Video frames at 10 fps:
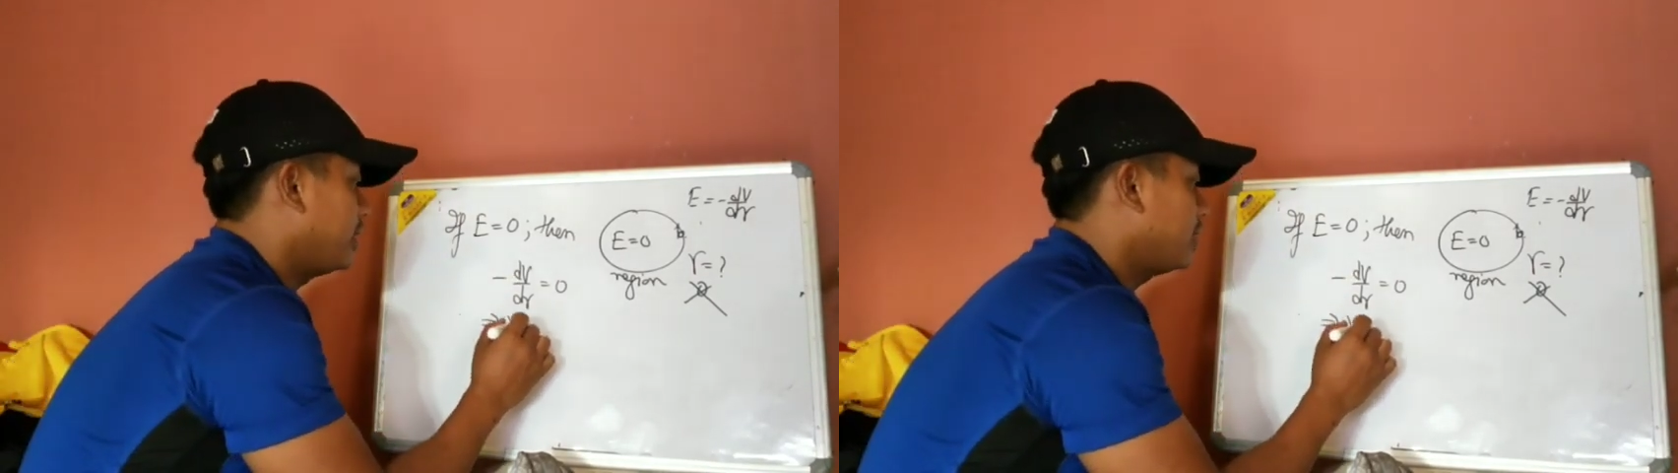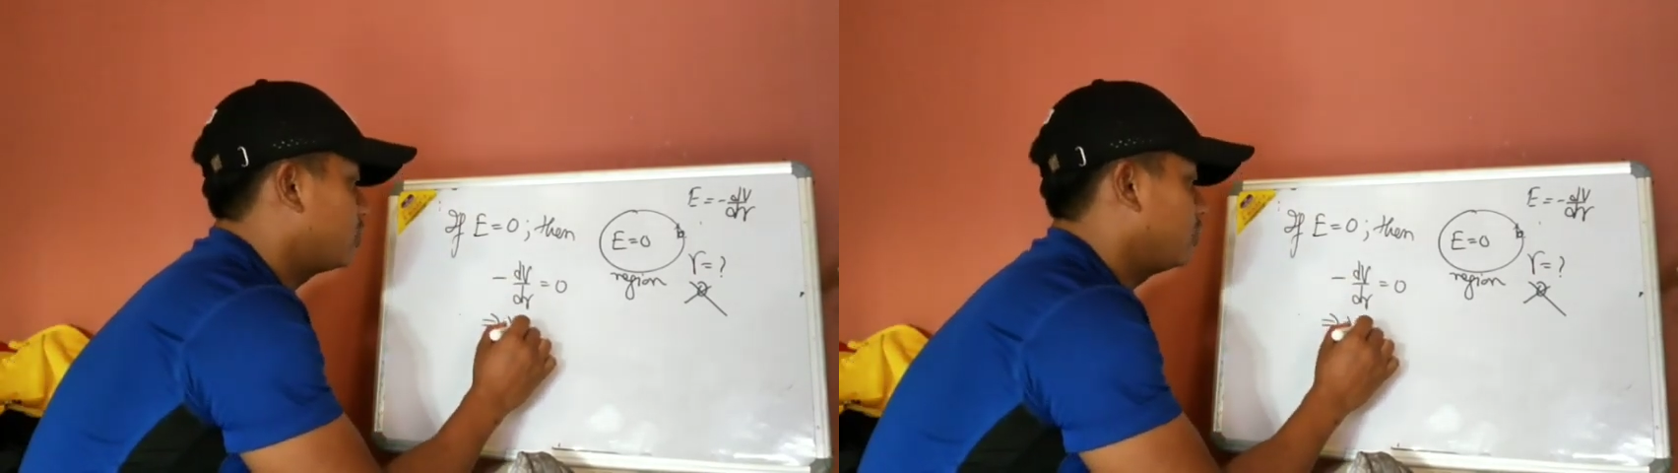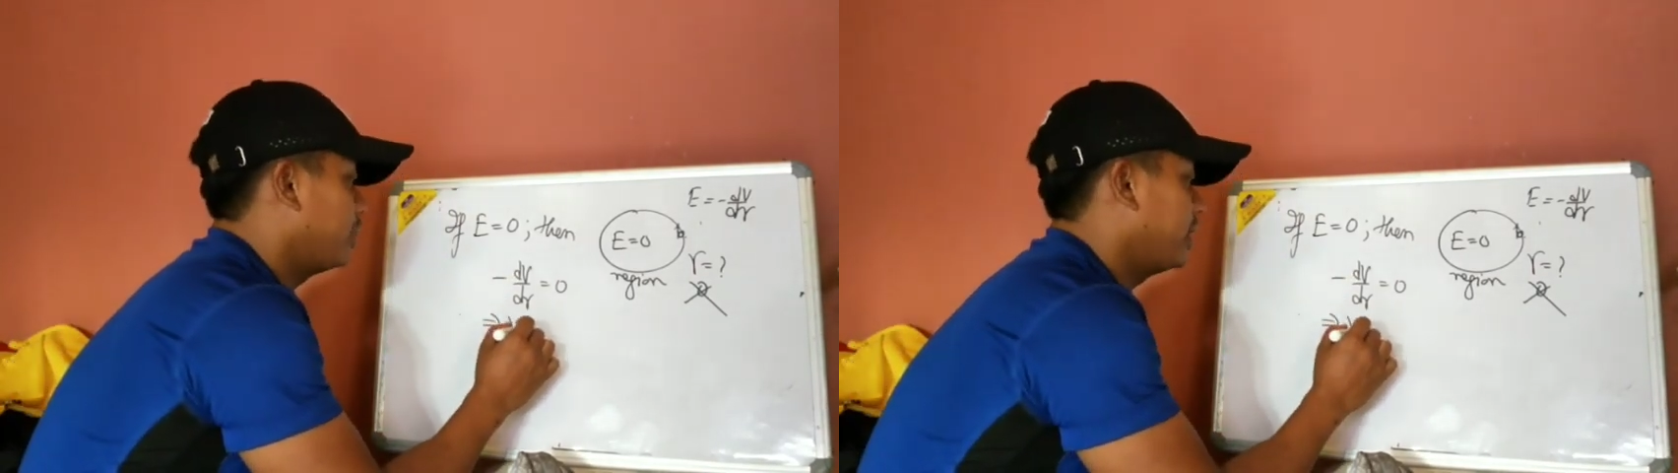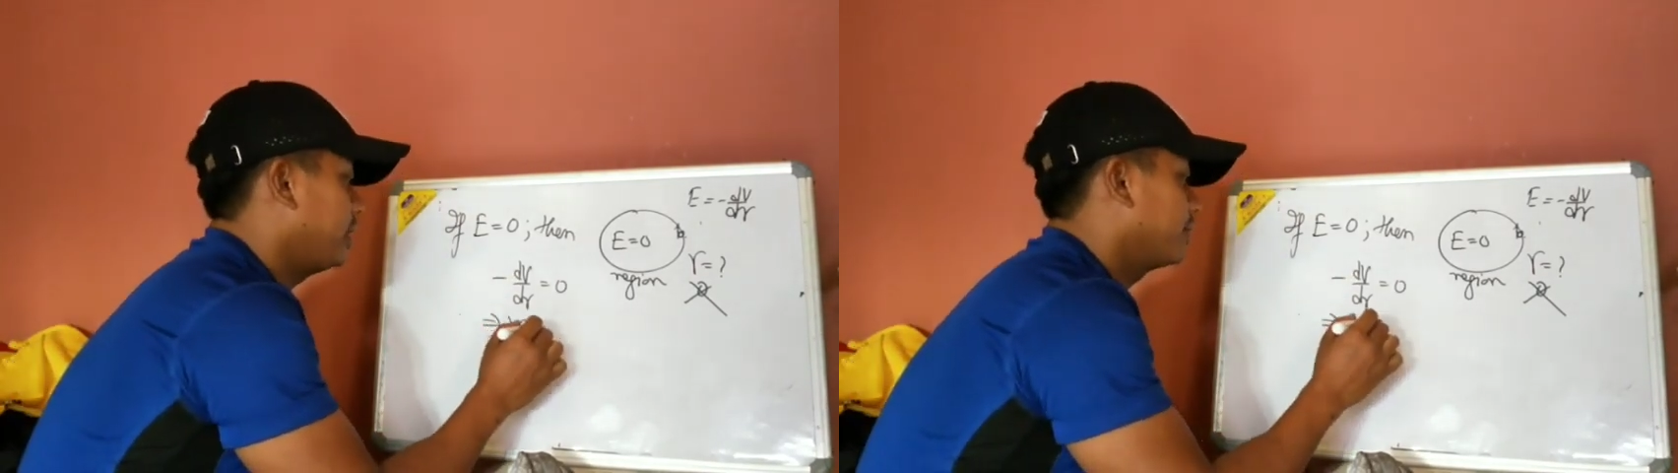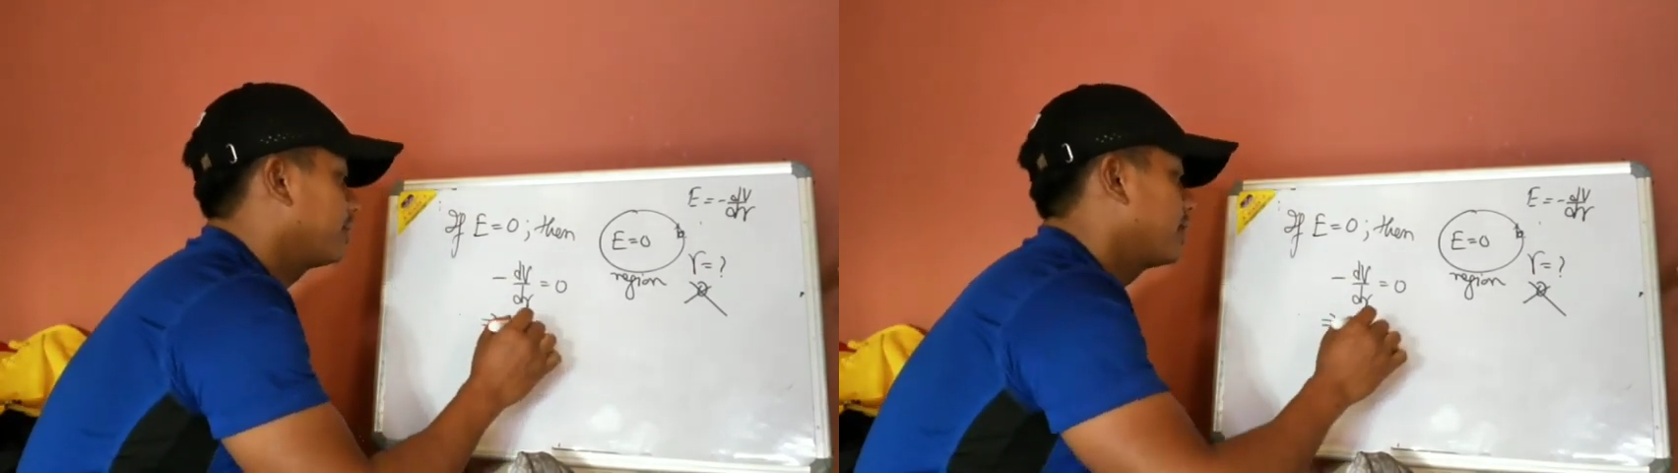v should
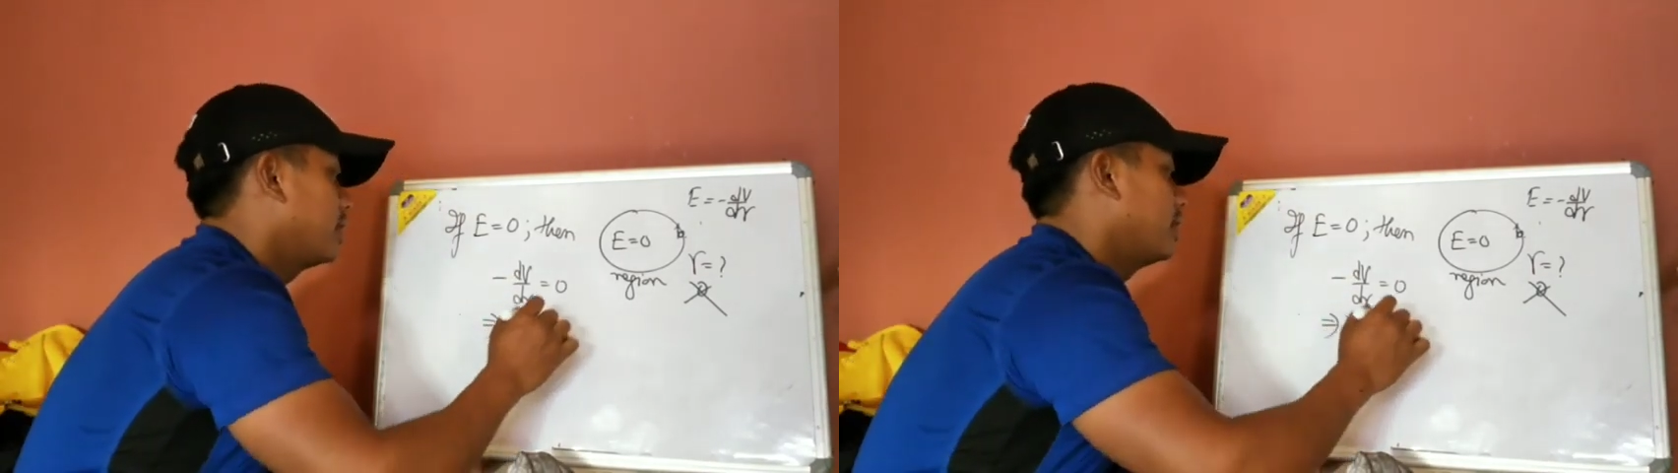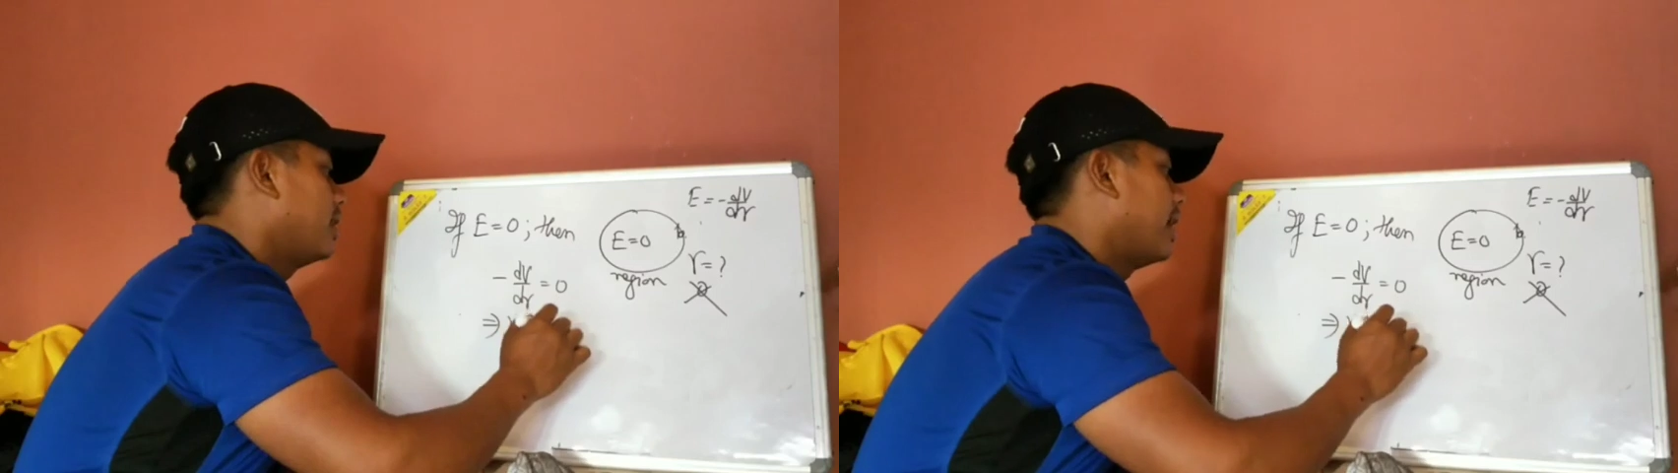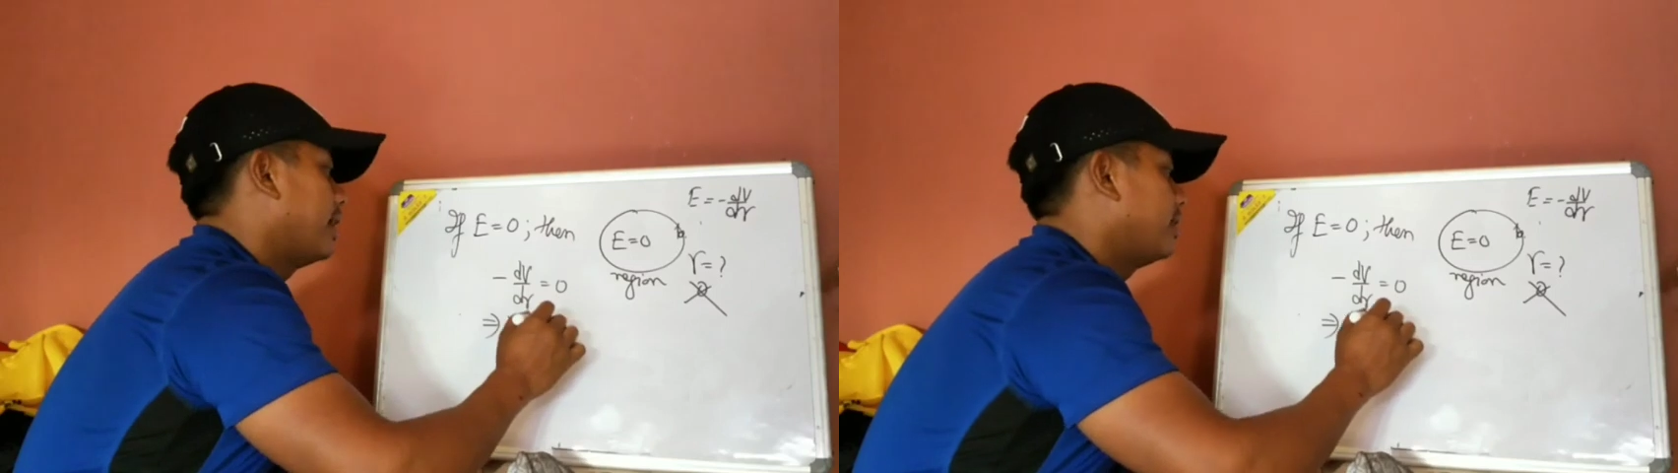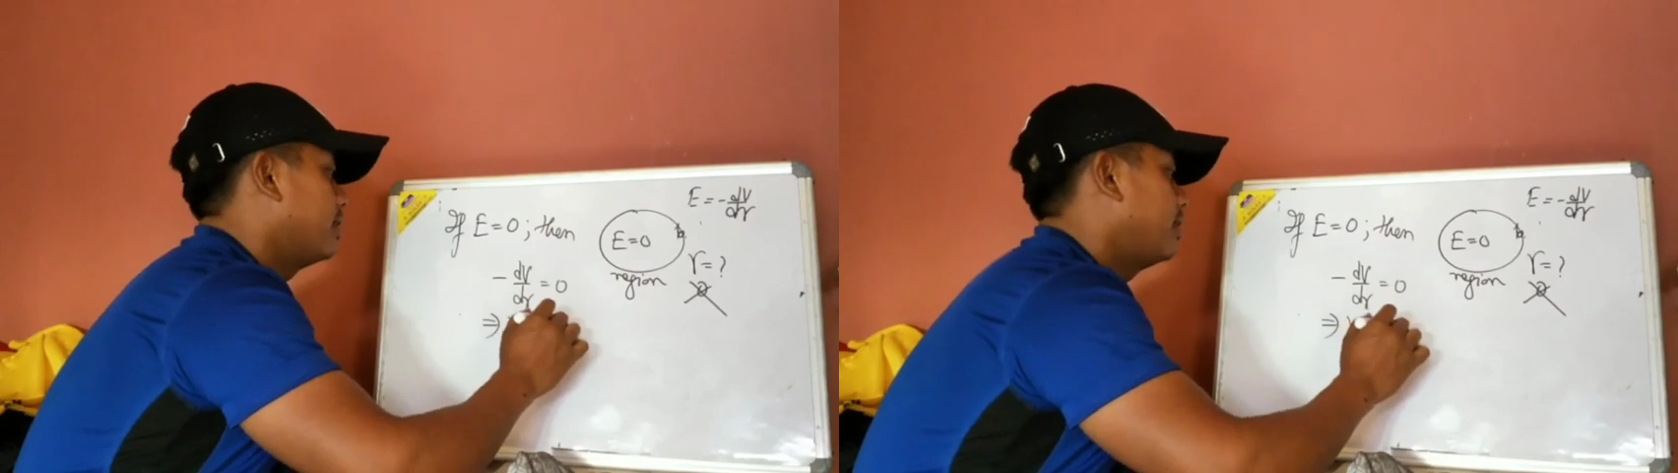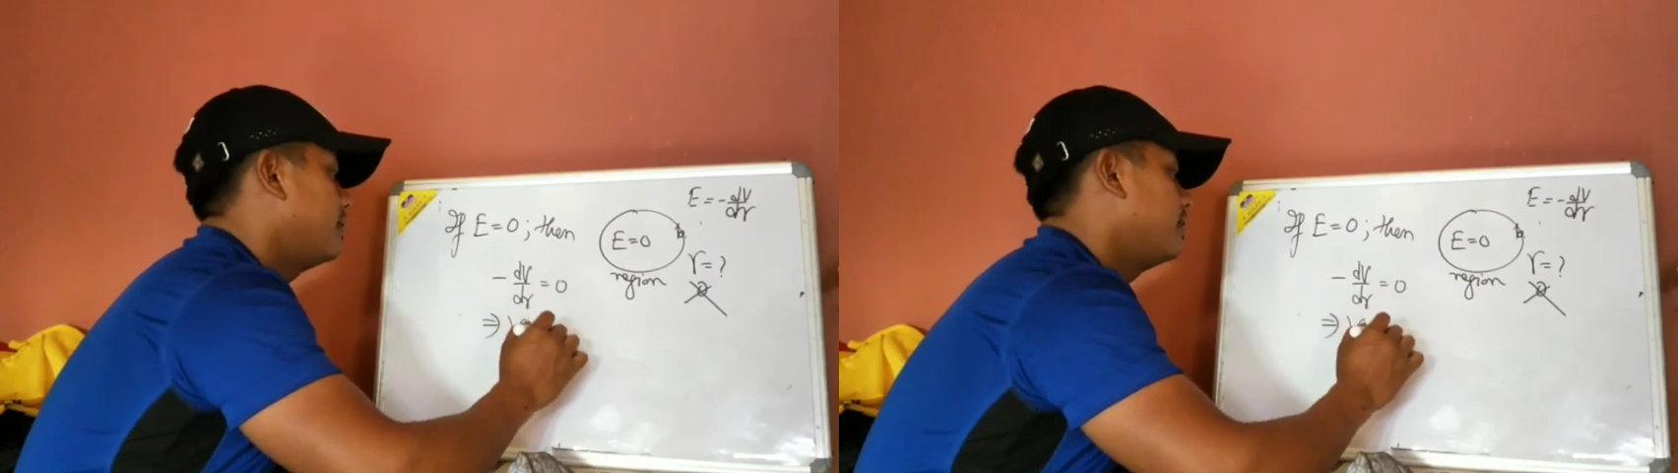be
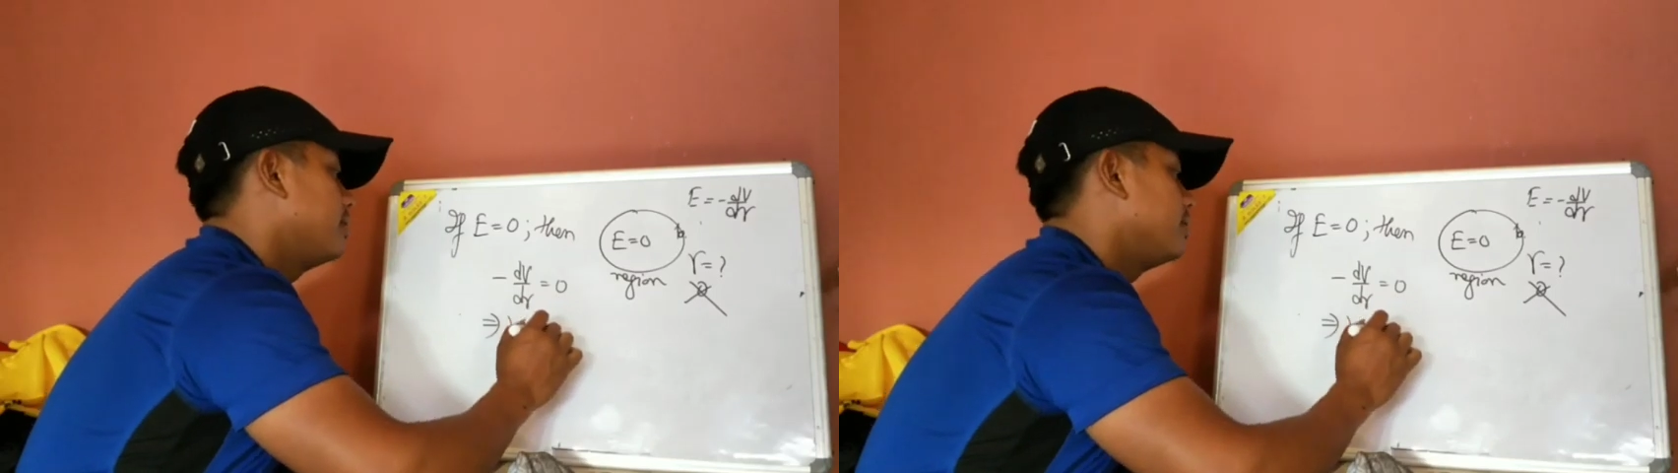either